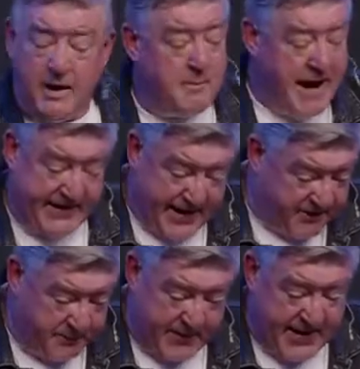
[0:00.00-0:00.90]
On my
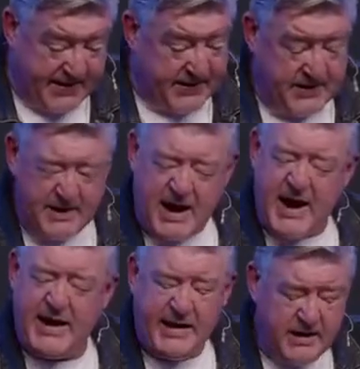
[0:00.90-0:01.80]
deathbed,
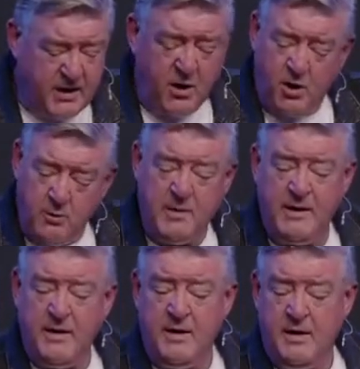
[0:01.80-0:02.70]
I hope
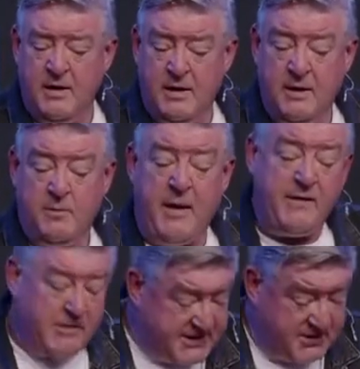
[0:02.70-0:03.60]
by
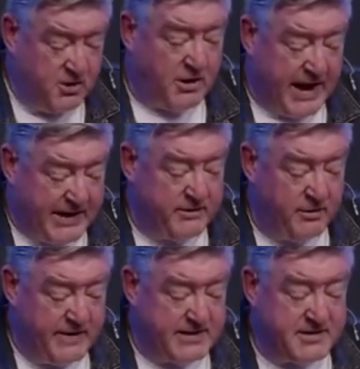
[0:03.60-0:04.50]
the grace of God I can
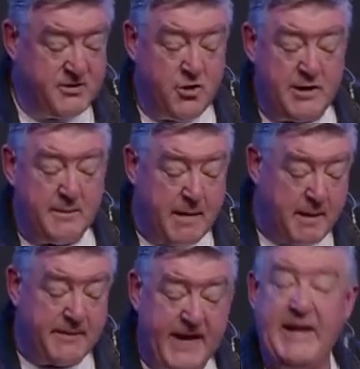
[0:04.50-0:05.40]
do this. A new
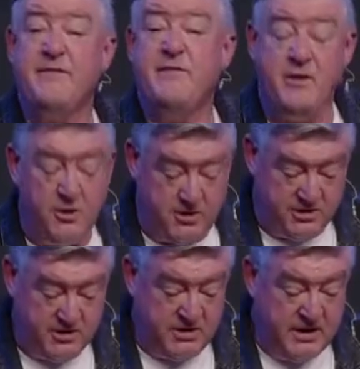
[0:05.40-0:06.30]
commandment I give to you,
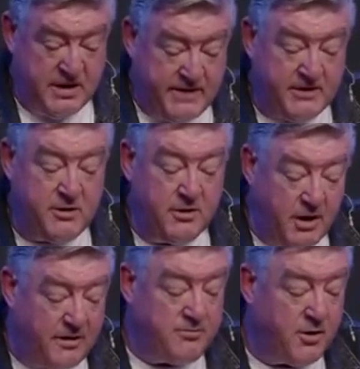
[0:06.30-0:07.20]
that you
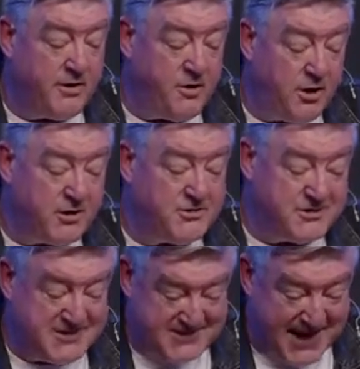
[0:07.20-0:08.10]
love one another
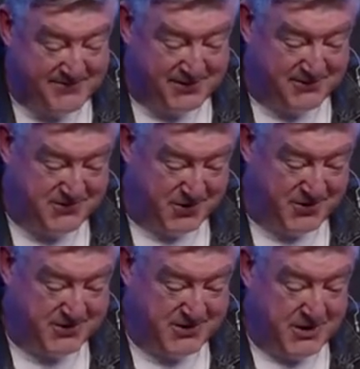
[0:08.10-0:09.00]
just as I've loved
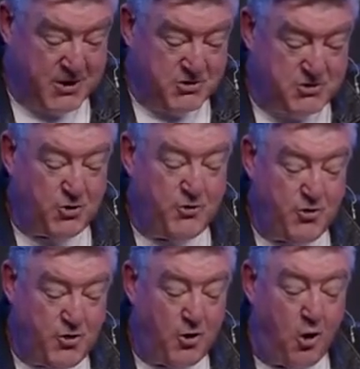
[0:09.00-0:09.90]
you, so
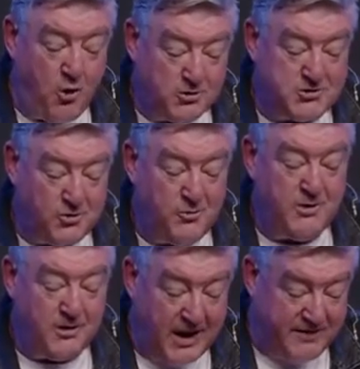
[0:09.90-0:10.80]
you also
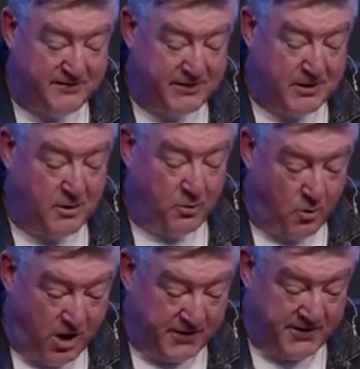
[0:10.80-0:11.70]
will love
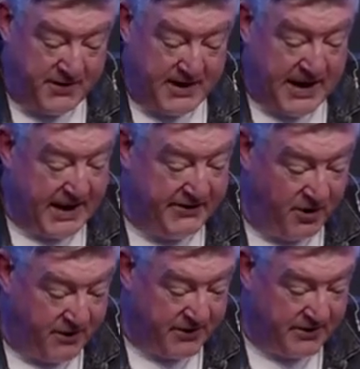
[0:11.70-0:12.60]
one
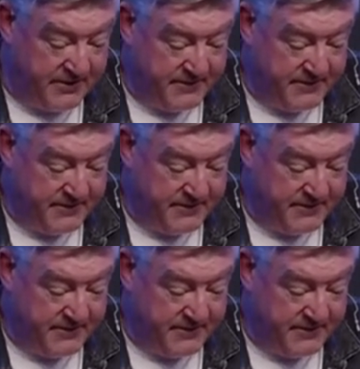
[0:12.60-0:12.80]
another.